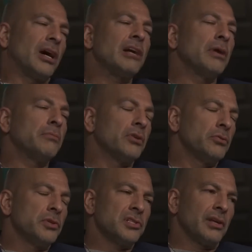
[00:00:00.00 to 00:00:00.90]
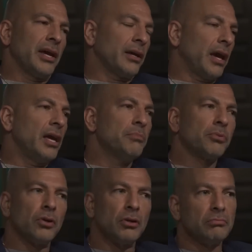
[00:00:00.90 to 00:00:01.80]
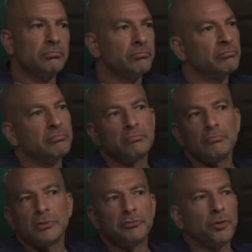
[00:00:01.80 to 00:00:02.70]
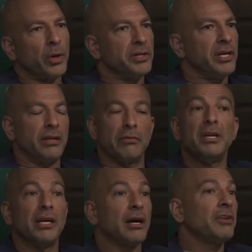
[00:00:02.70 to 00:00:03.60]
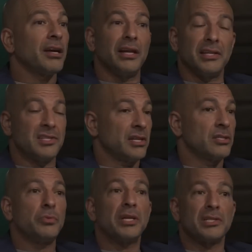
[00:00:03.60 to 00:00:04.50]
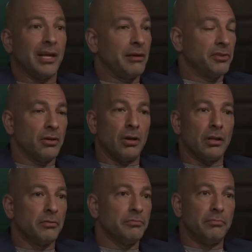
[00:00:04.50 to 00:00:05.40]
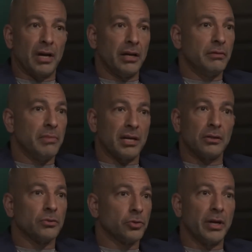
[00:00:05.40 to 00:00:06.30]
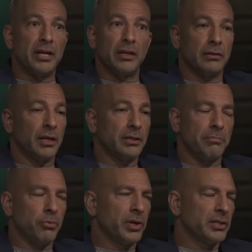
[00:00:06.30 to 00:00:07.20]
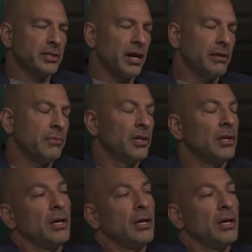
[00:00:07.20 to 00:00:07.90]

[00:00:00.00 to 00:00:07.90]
So I remember it was like April 14th, meaning I've got like 6 weeks left in all of my medical training at that point in time.